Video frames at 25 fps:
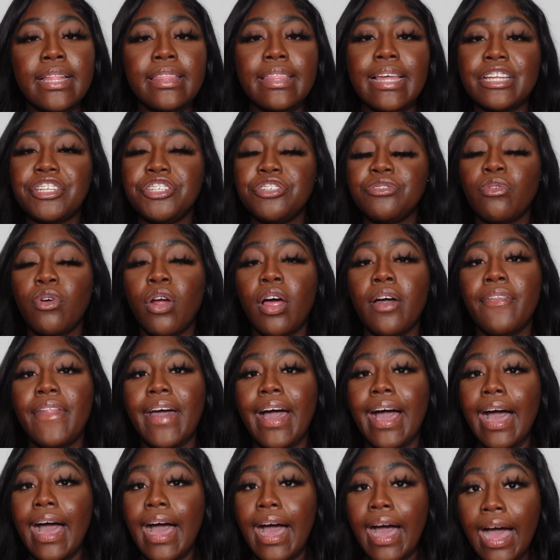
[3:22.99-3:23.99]
that you are on the
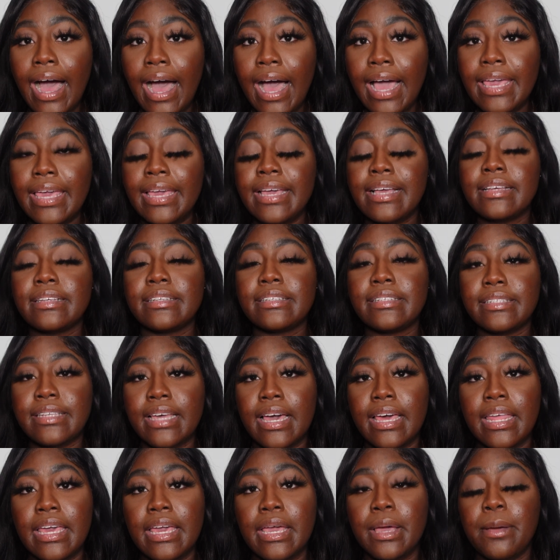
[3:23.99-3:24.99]
highest
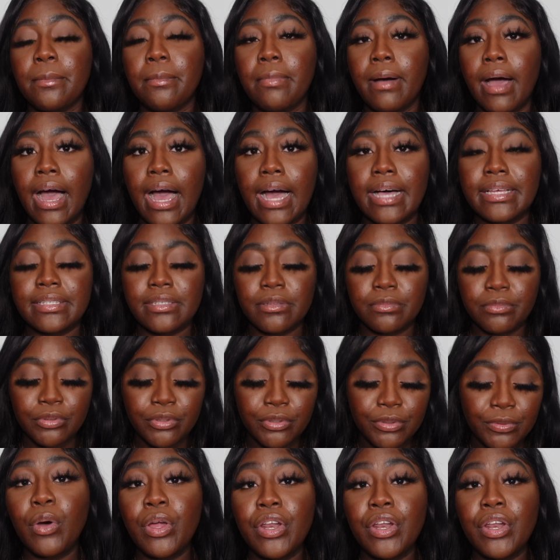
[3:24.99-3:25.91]
setting possible.